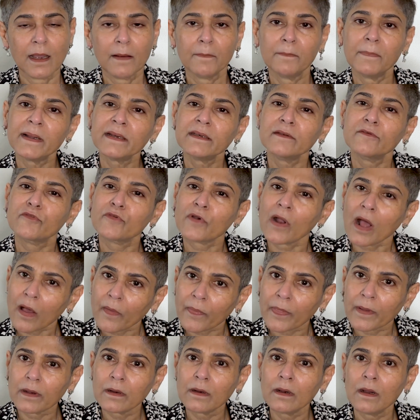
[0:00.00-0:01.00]
but
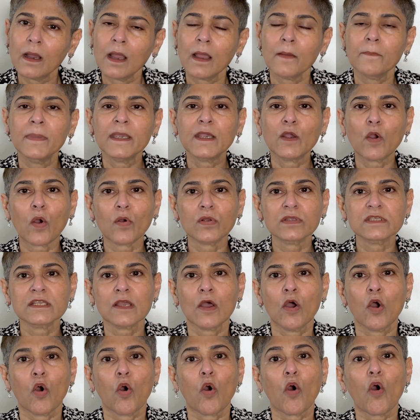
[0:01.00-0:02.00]
rather
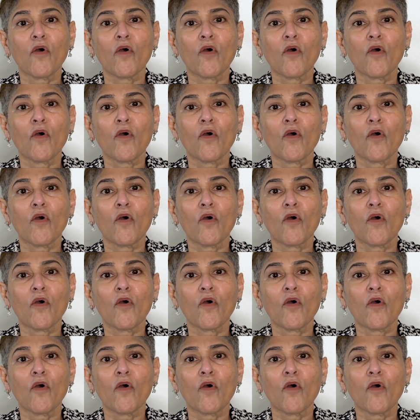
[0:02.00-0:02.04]
because